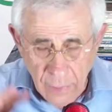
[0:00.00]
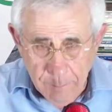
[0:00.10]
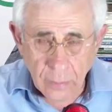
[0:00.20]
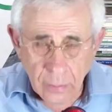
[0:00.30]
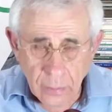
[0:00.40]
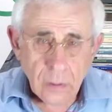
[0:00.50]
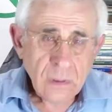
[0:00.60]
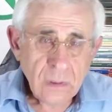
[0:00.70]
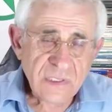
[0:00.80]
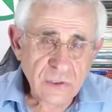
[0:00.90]
such
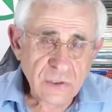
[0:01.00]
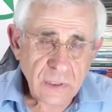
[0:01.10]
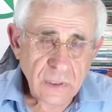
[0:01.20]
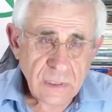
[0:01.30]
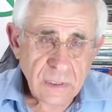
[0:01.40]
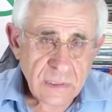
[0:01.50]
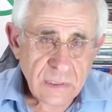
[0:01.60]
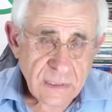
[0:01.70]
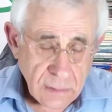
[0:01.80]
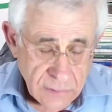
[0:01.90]
a
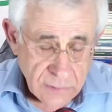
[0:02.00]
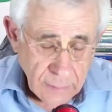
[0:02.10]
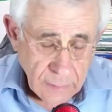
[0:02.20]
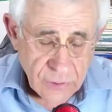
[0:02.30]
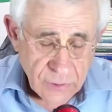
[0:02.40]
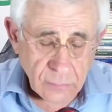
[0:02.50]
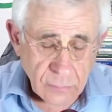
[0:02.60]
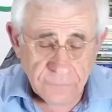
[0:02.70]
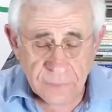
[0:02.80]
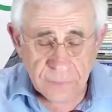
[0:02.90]
subject of how
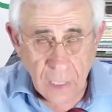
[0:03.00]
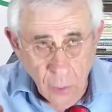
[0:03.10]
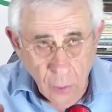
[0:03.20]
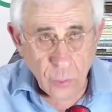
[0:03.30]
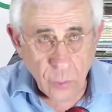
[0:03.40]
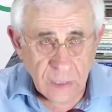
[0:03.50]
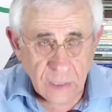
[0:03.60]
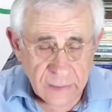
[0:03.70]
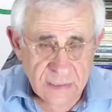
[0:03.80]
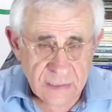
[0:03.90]
will Israel's
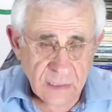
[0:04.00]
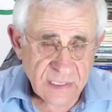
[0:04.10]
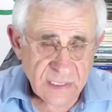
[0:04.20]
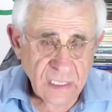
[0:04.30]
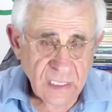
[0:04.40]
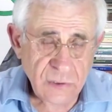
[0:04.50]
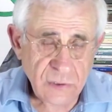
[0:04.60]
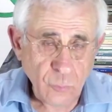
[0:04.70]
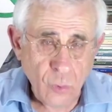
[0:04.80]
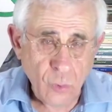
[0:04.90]
next war
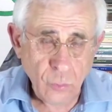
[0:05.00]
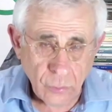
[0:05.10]
look like